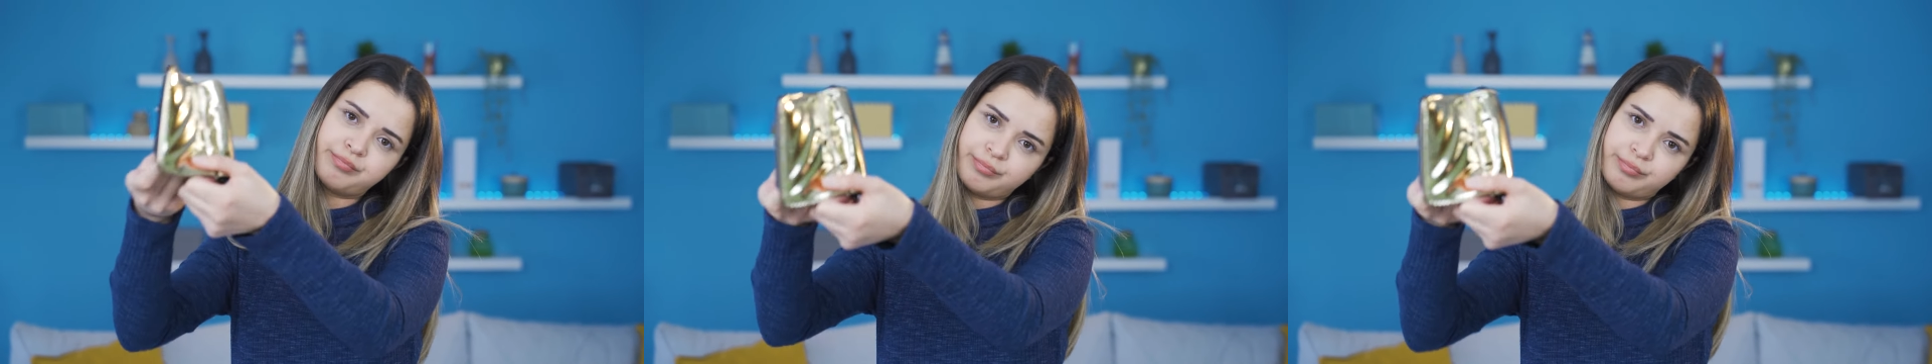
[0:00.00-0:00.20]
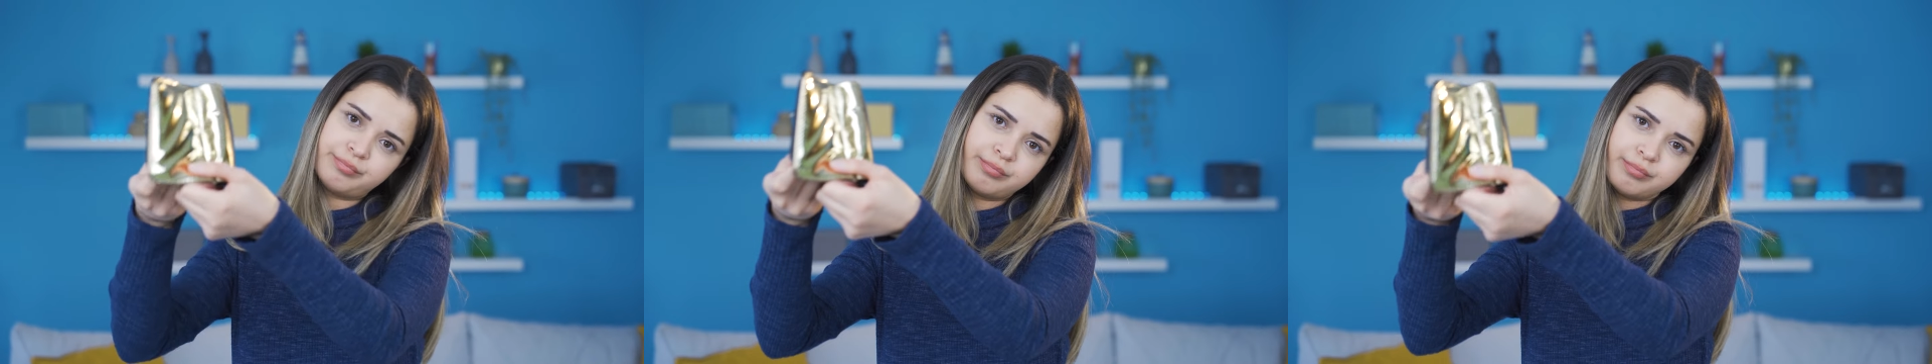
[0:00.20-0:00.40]

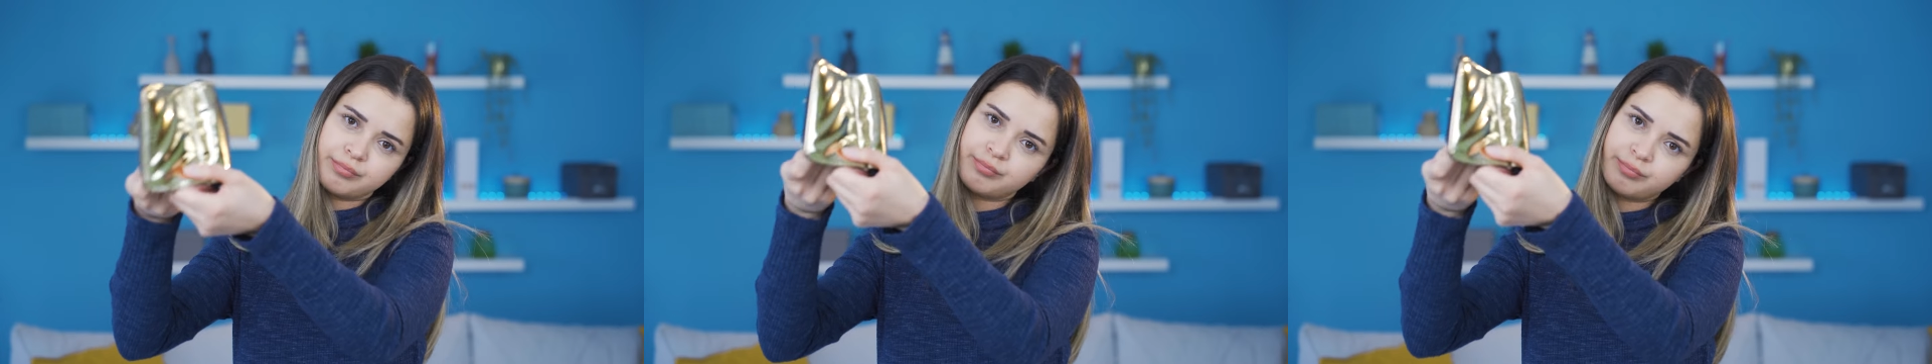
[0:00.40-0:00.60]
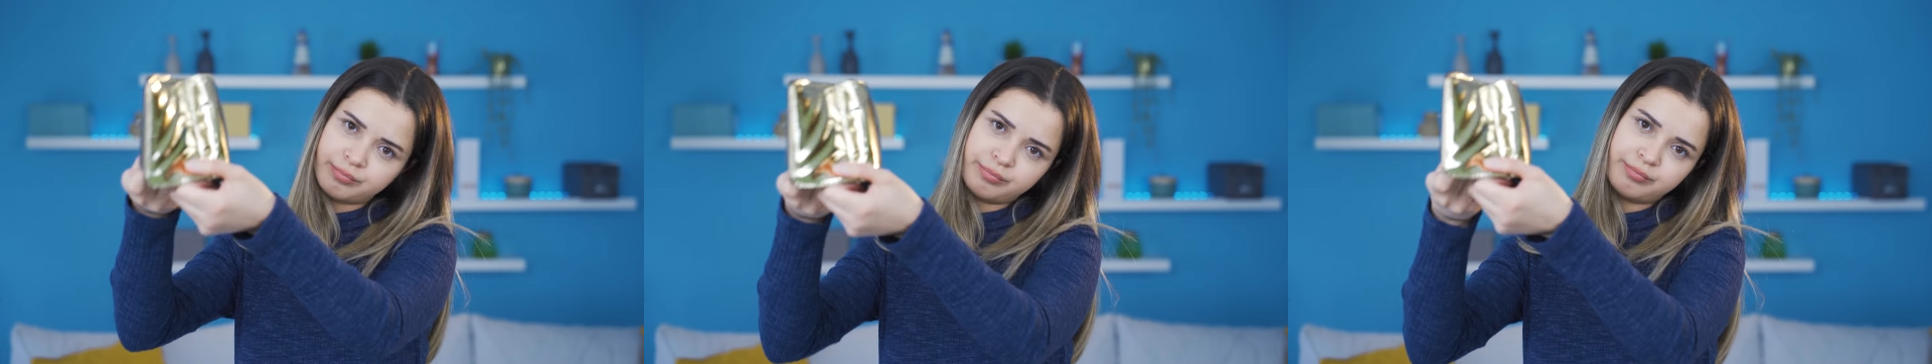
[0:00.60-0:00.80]
is the
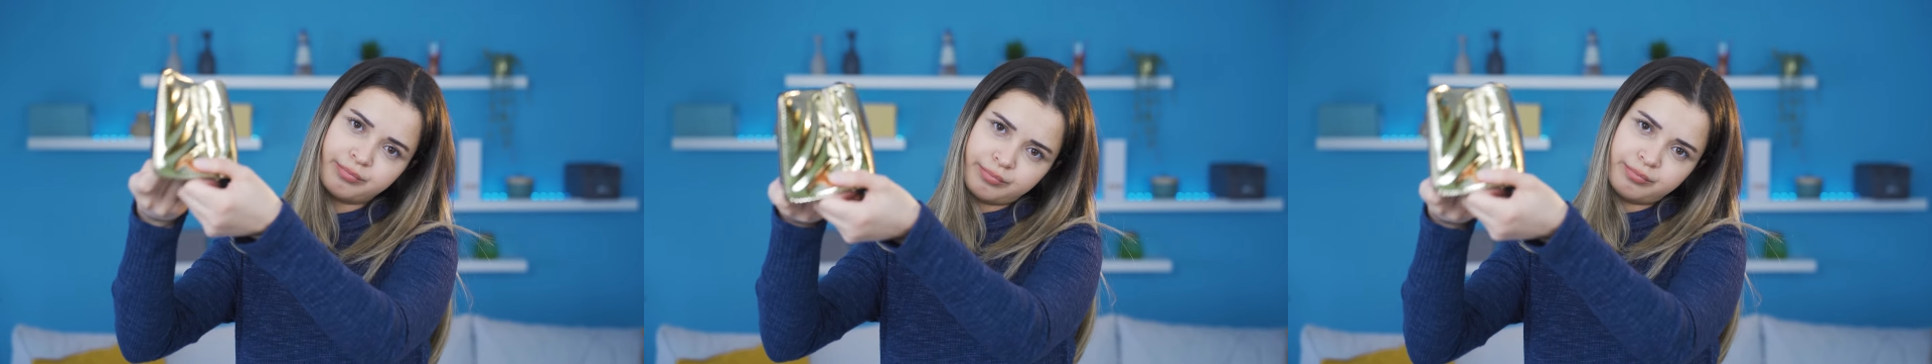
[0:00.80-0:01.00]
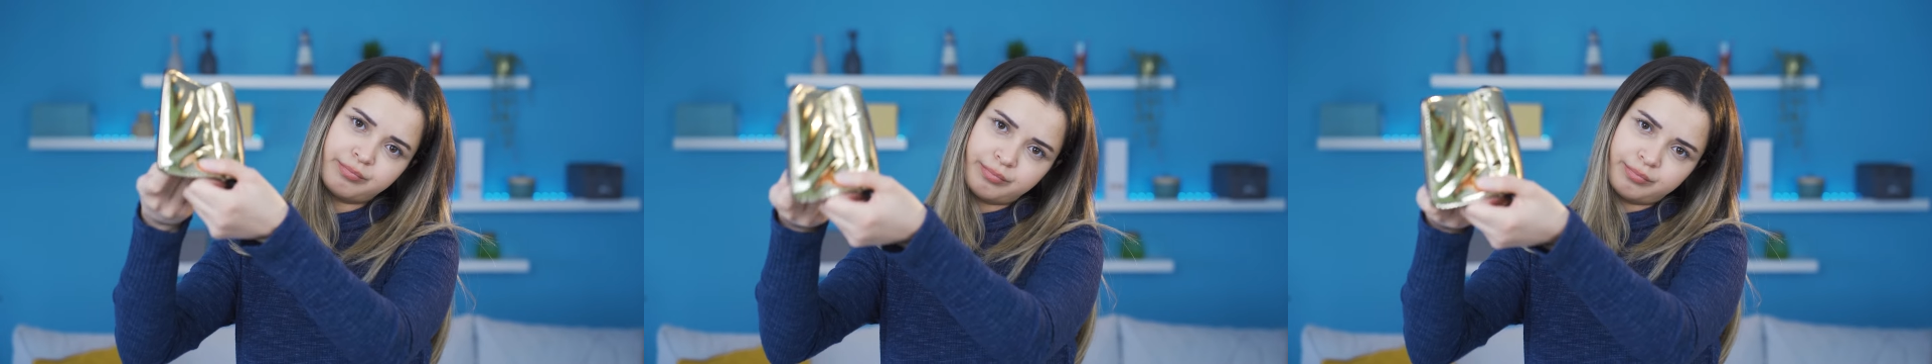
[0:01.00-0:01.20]

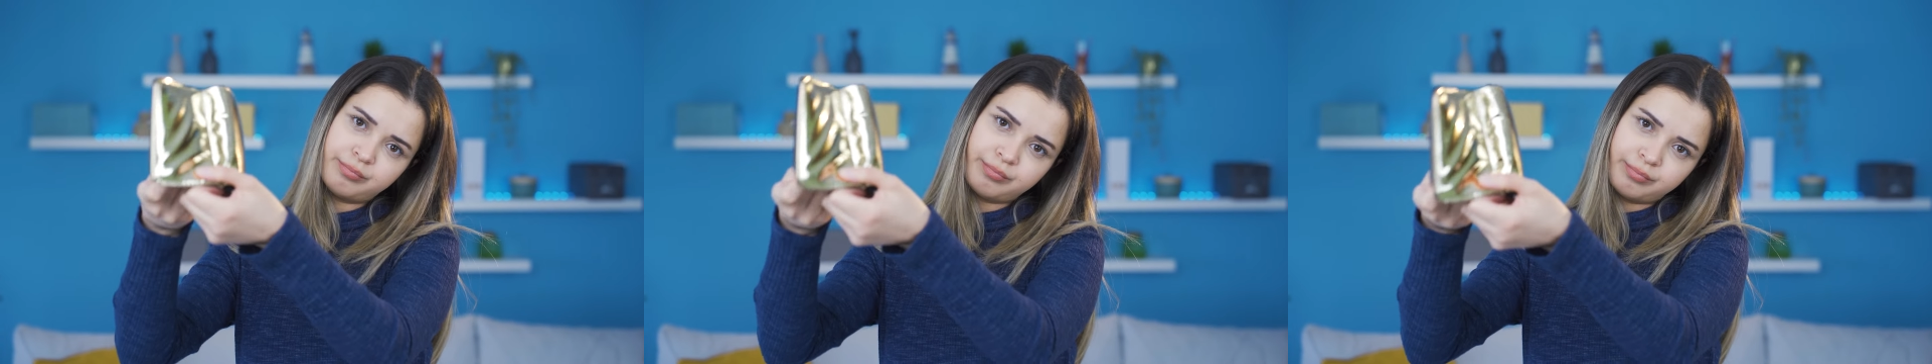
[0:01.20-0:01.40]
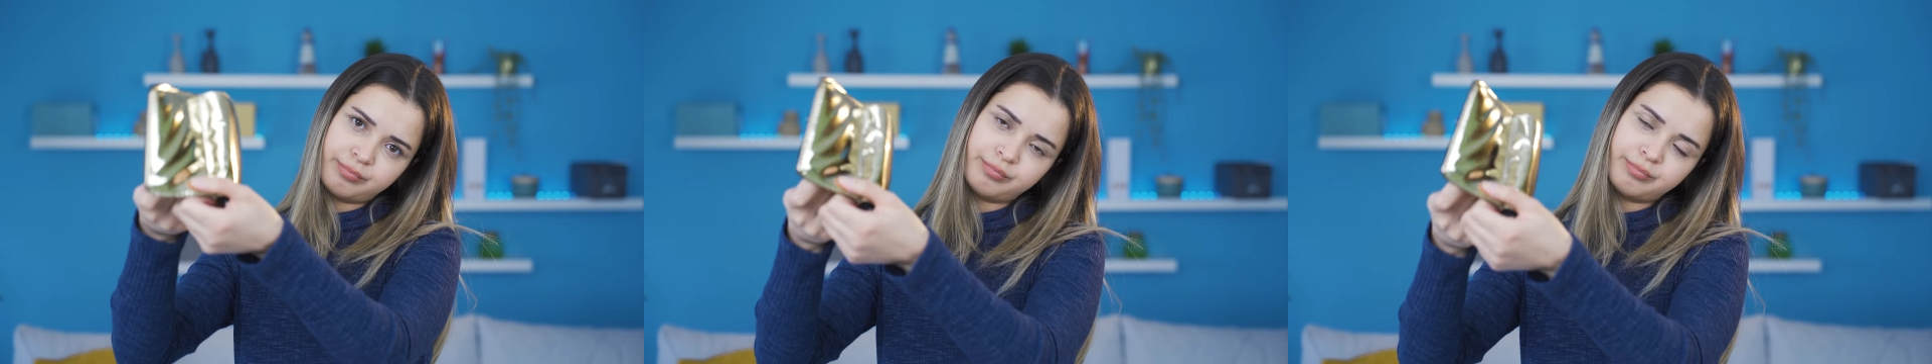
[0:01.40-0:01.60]
priority.